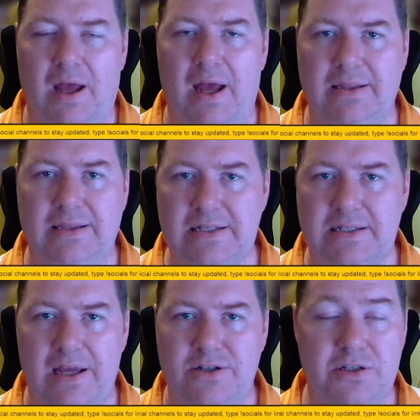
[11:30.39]
at this
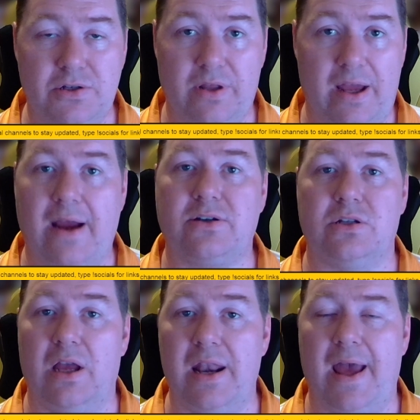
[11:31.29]
stage until they
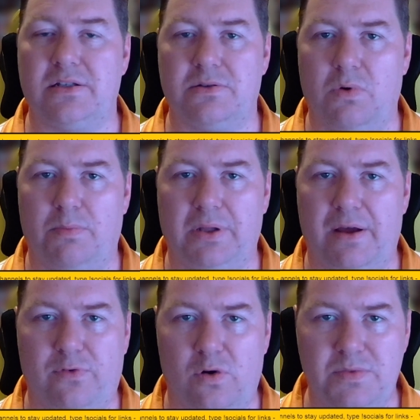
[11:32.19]
actually announce what
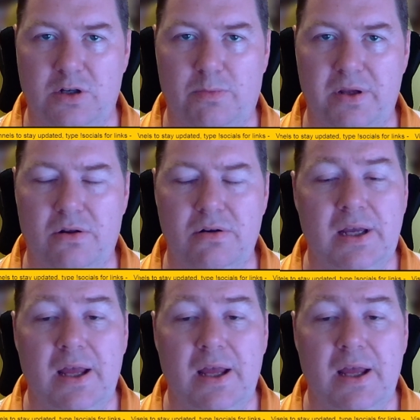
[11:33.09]
platforms it'll be on.